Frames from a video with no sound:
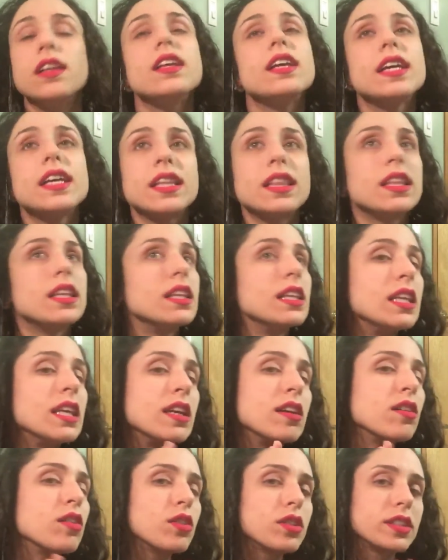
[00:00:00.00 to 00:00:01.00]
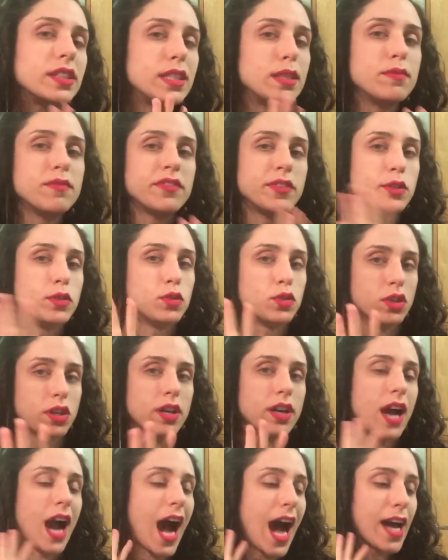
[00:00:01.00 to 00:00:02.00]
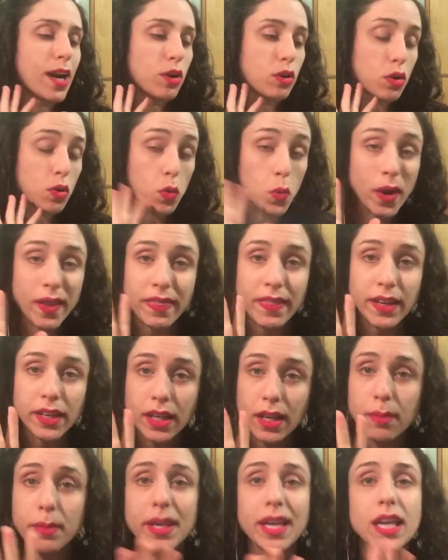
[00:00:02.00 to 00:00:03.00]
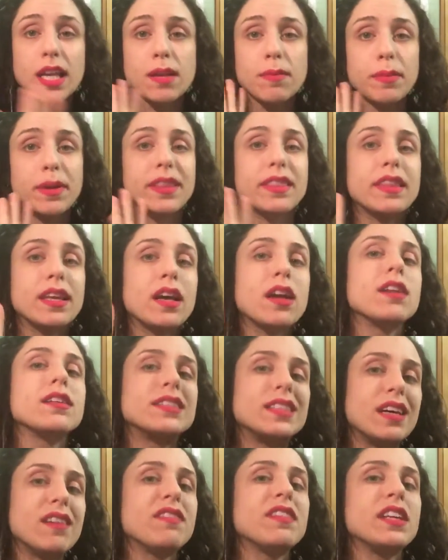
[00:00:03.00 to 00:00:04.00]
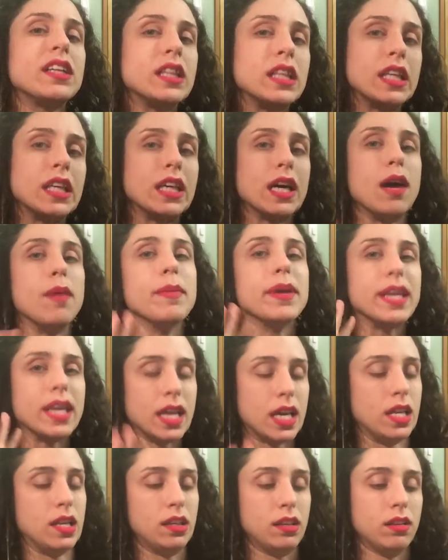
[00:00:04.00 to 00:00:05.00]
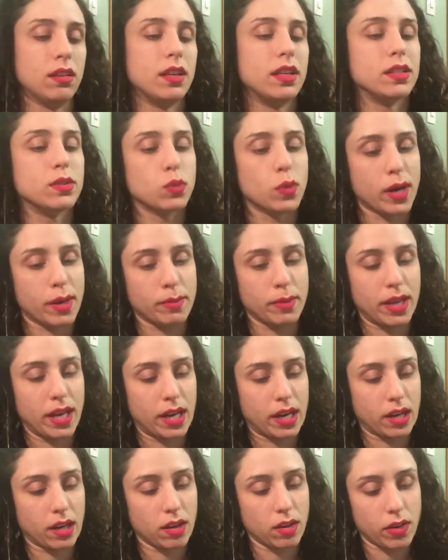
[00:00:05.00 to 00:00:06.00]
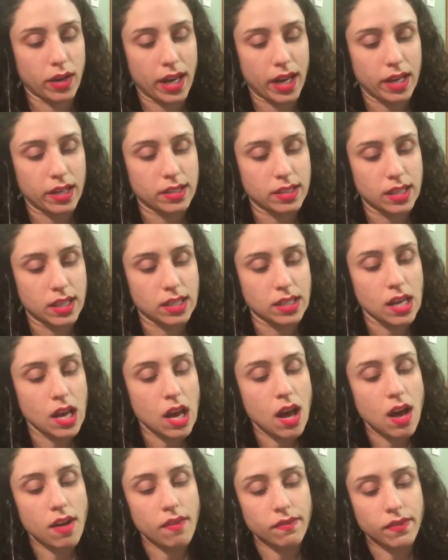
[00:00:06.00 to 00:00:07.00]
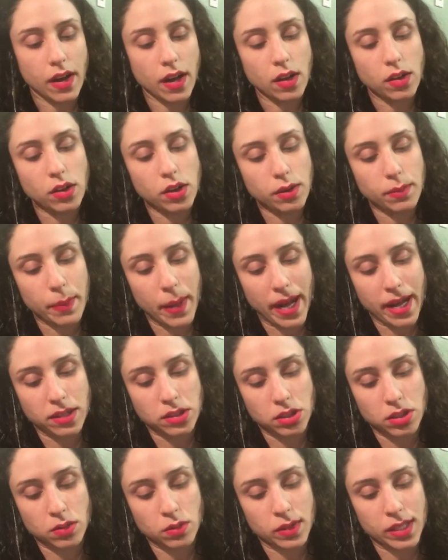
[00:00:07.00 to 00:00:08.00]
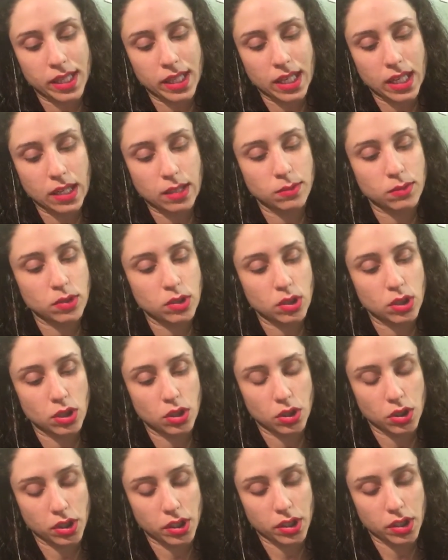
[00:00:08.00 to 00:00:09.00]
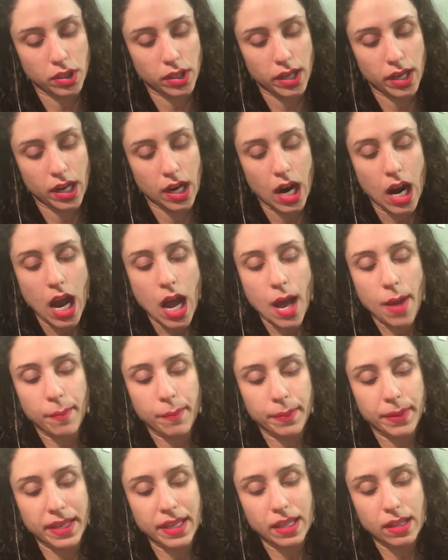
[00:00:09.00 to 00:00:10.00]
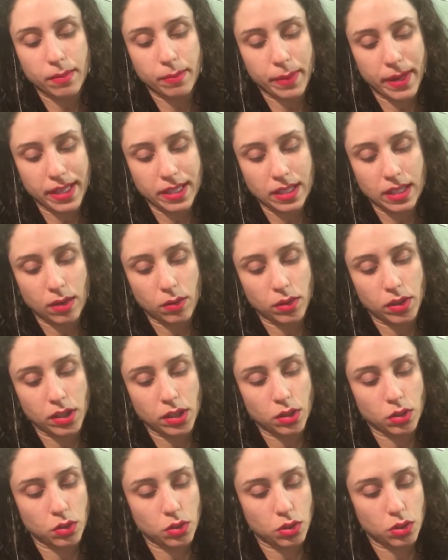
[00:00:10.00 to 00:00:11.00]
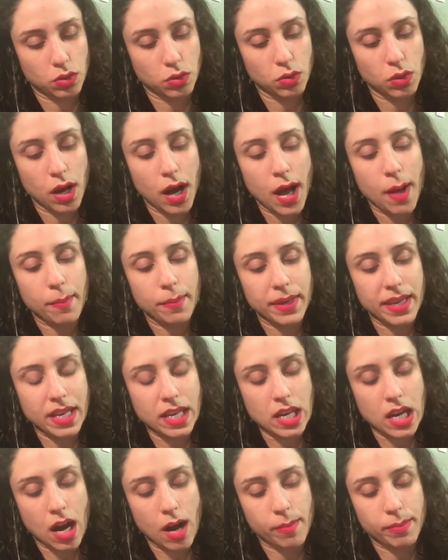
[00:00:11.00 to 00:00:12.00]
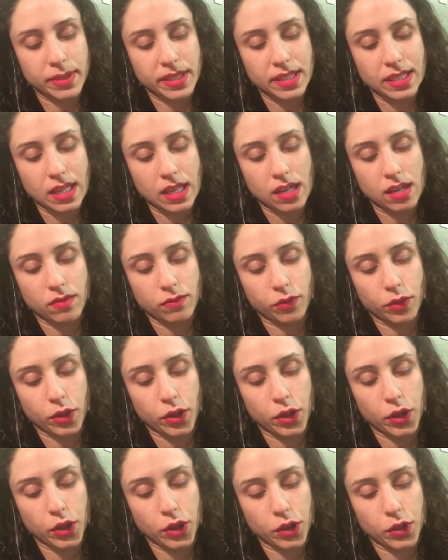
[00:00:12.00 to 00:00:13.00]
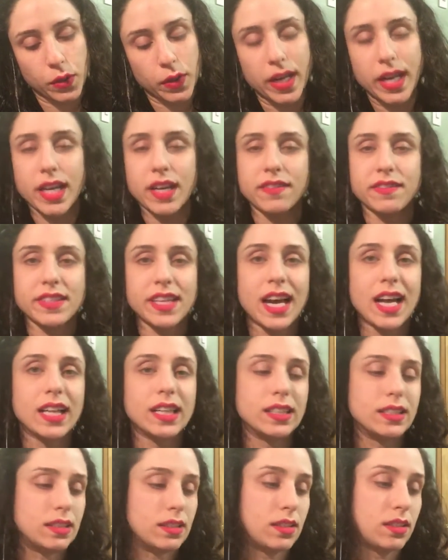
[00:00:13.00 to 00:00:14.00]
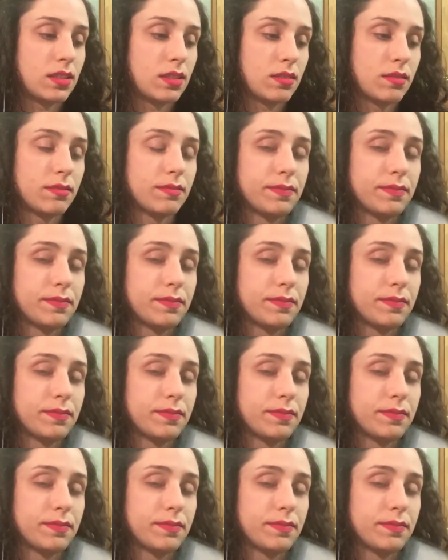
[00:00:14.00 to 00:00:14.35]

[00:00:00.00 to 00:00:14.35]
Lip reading: near or deep future. I don't know when they're coming in, but they are definitely coming in, is what I'm getting. Okay, it says, follow your passion when it comes to your career. Be the best at what you do, being compensated for your creative talents.